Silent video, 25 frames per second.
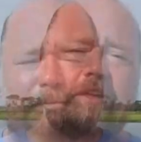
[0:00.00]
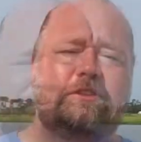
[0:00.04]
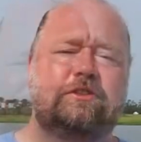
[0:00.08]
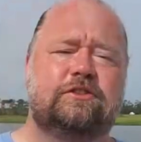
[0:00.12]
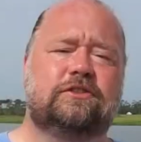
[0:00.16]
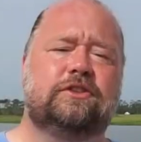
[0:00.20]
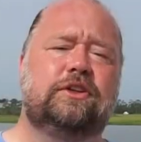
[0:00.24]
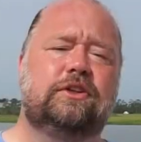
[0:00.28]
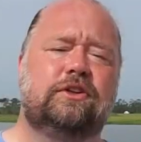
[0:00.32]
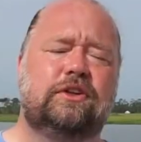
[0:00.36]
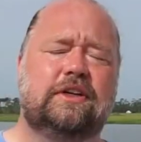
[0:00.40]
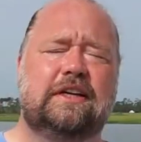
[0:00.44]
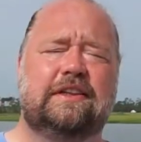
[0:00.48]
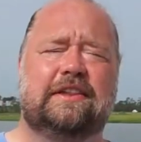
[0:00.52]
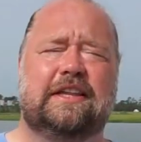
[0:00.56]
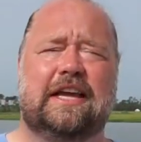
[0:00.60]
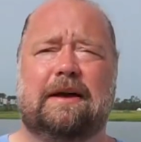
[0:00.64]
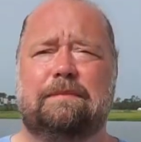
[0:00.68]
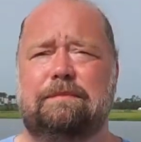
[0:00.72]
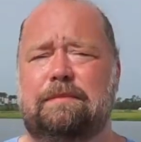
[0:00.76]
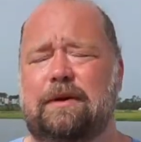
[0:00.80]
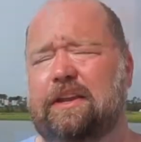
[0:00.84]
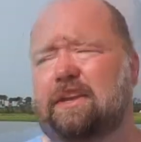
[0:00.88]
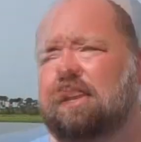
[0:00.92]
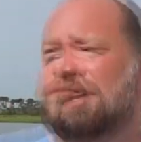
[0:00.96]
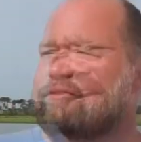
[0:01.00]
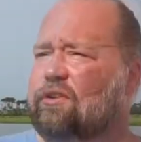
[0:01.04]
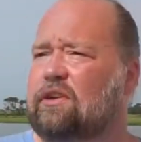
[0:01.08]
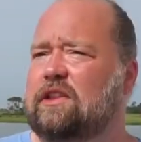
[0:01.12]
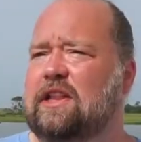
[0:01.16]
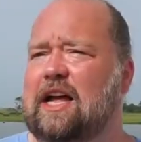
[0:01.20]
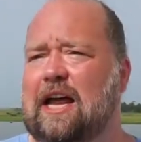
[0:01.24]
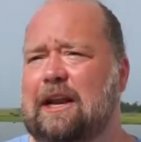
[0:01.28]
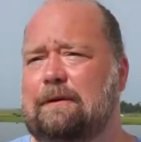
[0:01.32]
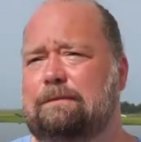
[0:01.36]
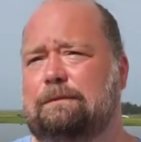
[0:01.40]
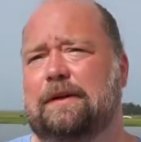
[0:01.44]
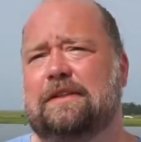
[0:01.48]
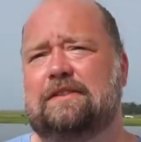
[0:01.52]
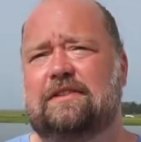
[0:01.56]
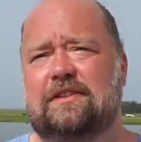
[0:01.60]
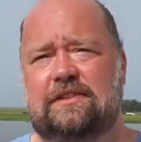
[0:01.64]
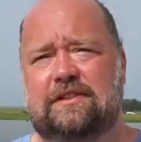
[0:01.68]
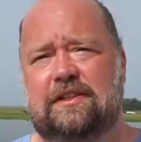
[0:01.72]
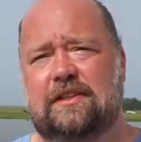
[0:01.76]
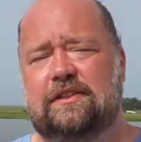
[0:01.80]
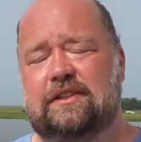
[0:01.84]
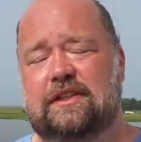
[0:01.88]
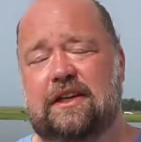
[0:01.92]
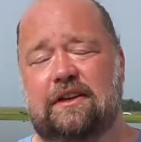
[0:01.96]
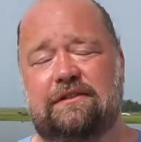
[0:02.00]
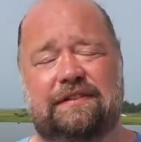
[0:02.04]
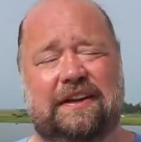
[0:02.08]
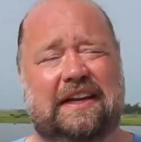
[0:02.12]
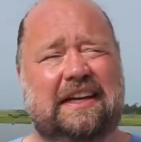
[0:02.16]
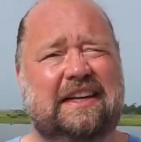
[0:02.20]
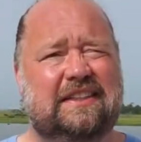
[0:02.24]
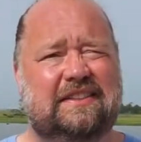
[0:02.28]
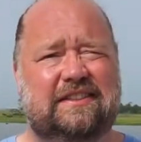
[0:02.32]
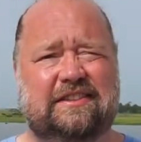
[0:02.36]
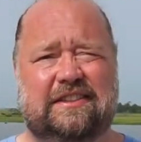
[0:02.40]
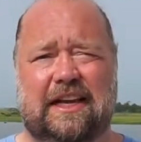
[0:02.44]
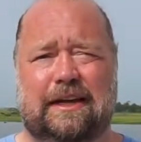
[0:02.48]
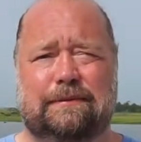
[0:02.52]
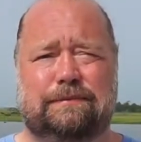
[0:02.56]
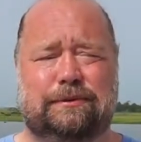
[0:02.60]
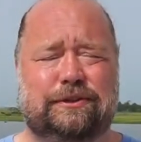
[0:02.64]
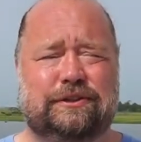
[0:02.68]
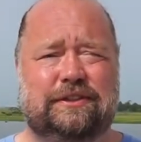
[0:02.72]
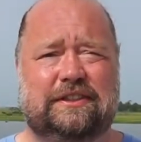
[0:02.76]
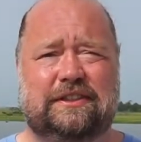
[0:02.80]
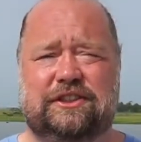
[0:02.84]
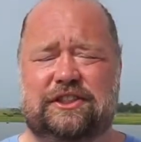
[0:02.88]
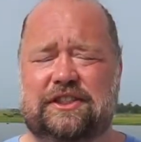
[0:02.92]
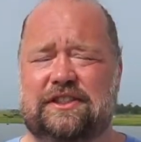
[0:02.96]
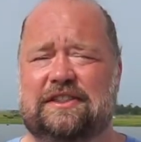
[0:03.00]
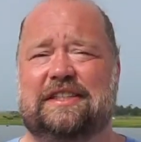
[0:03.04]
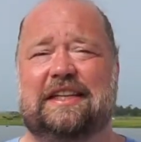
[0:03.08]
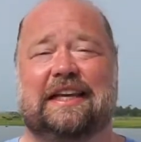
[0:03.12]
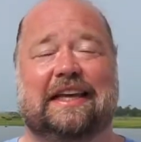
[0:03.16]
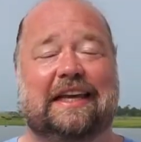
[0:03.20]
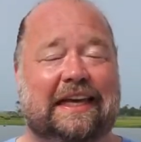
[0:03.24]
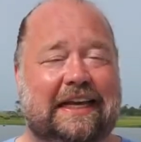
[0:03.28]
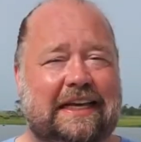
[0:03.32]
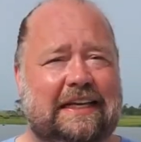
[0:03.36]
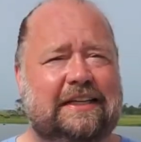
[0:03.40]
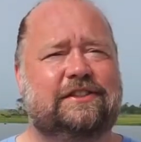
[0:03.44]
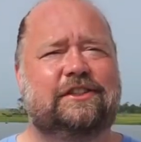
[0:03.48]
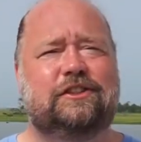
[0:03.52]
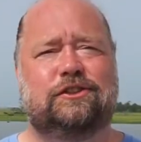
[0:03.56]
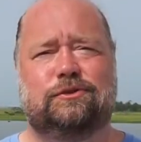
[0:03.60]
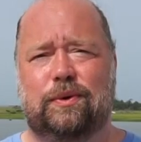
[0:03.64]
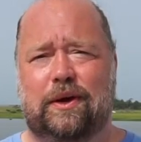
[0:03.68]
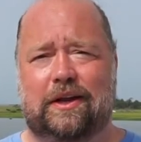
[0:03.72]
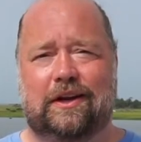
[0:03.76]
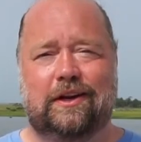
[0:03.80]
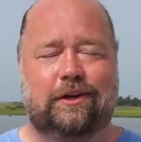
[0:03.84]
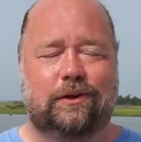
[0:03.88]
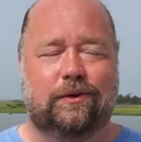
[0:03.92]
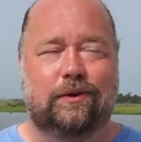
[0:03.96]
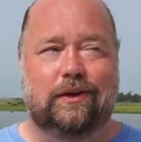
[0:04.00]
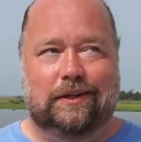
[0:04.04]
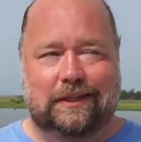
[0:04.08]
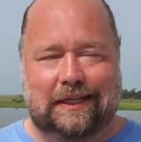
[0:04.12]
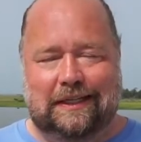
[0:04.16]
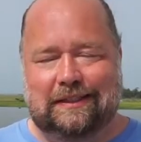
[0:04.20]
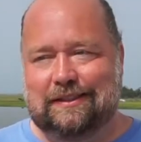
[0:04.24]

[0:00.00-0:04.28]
And so you look at that. But for a lot of businesses, convenience samples is just the easiest way to do it.